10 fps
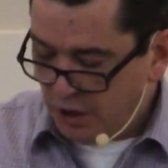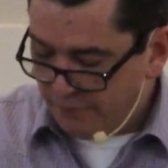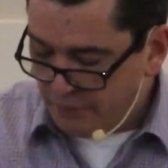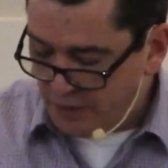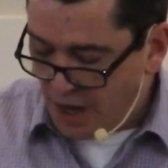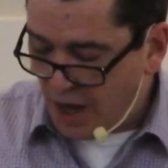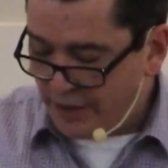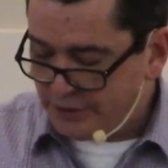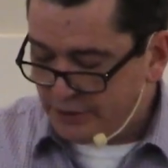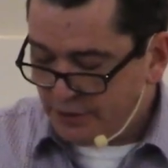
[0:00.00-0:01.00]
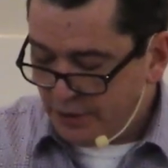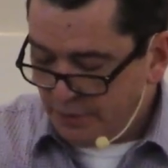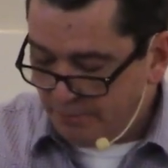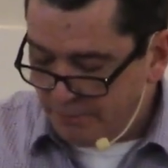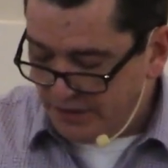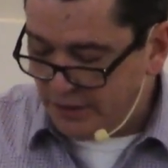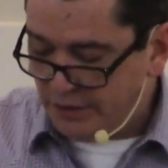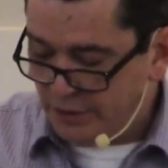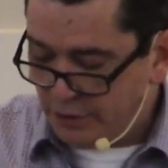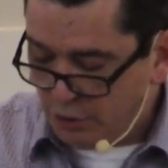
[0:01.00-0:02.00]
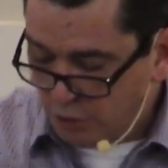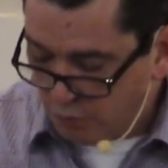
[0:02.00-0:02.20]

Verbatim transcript: of not being